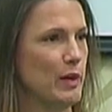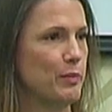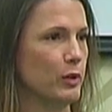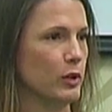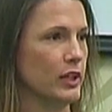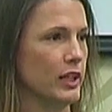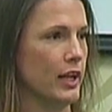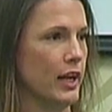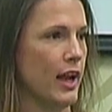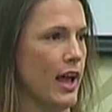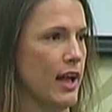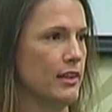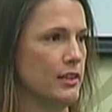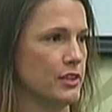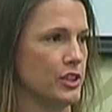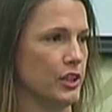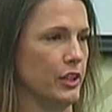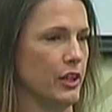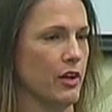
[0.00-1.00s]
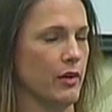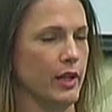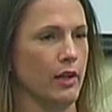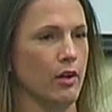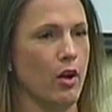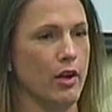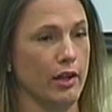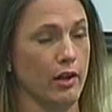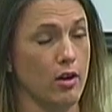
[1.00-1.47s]
people an analogy. You know,
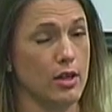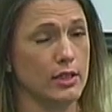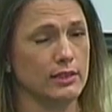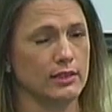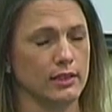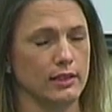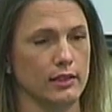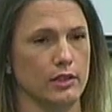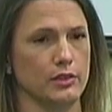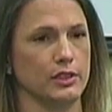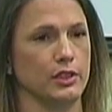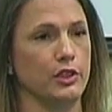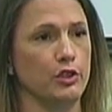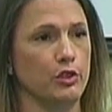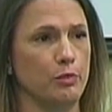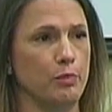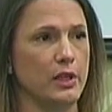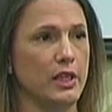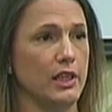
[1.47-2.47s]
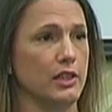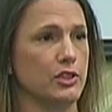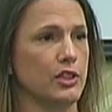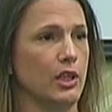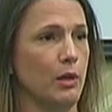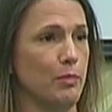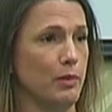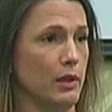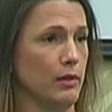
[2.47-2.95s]
in Austin, there's a nude
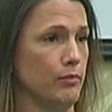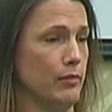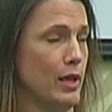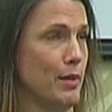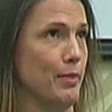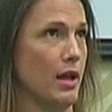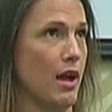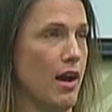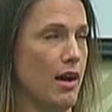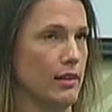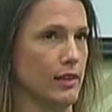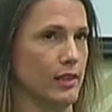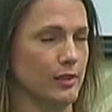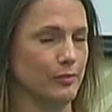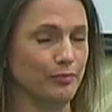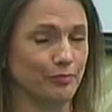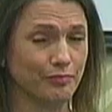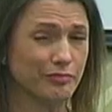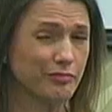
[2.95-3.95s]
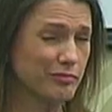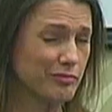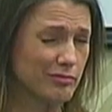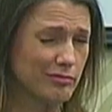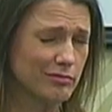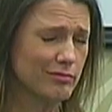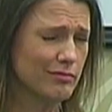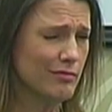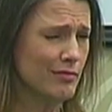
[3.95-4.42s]
beach, Hippie Hollow.
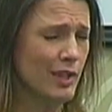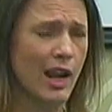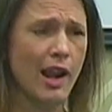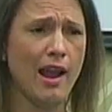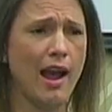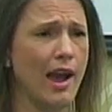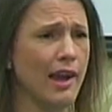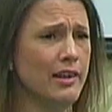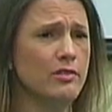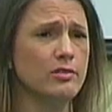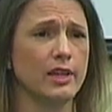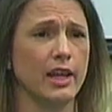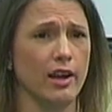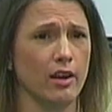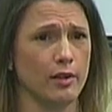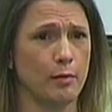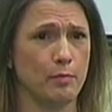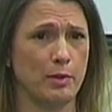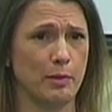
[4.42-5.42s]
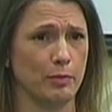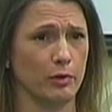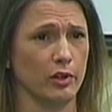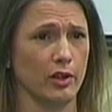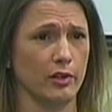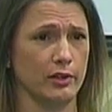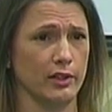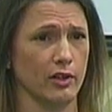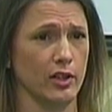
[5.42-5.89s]
And I don't care that people
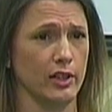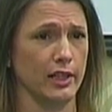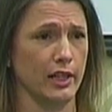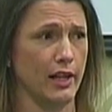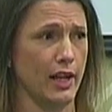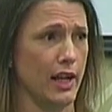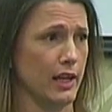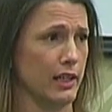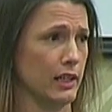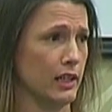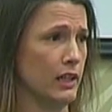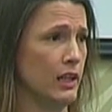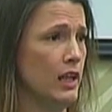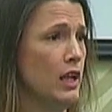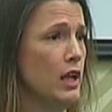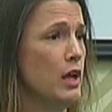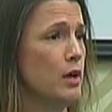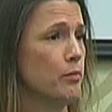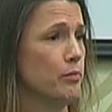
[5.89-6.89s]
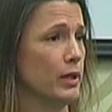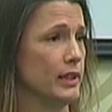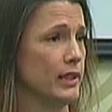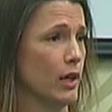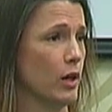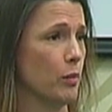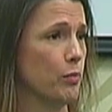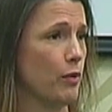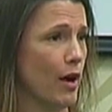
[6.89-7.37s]
go there and get naked, but
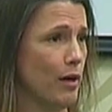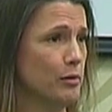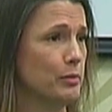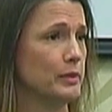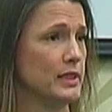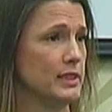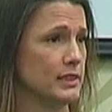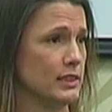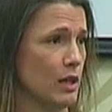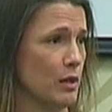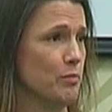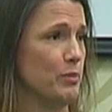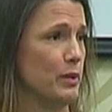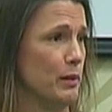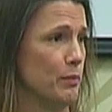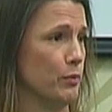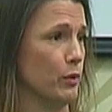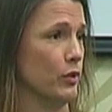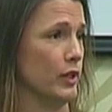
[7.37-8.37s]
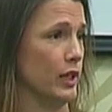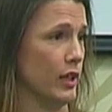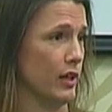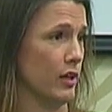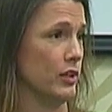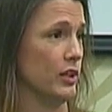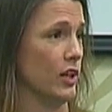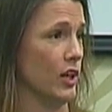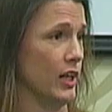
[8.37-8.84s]
there are probably some people that
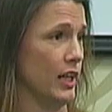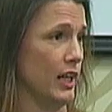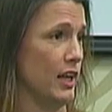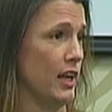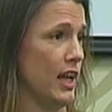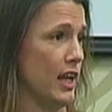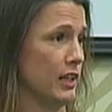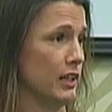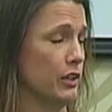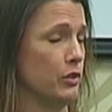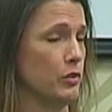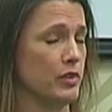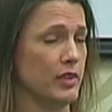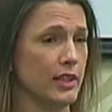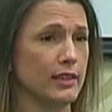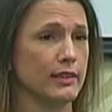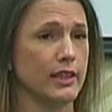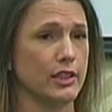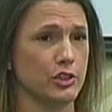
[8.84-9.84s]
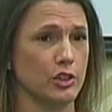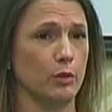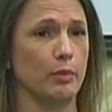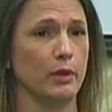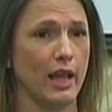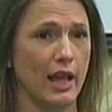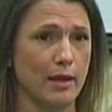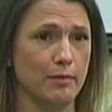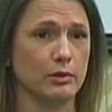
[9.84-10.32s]
go there and get naked who think they should
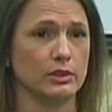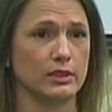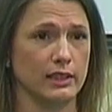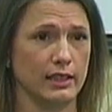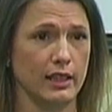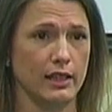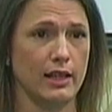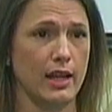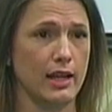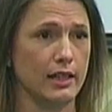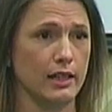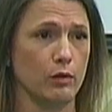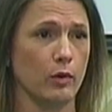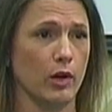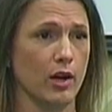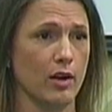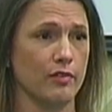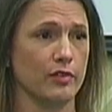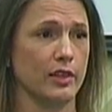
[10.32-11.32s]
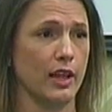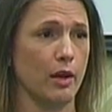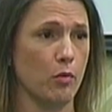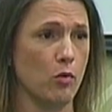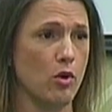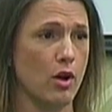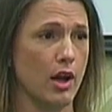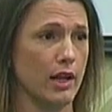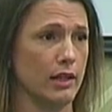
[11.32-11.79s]
be able to get naked wherever they
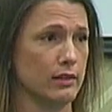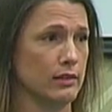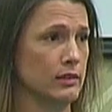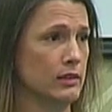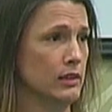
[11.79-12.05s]
want.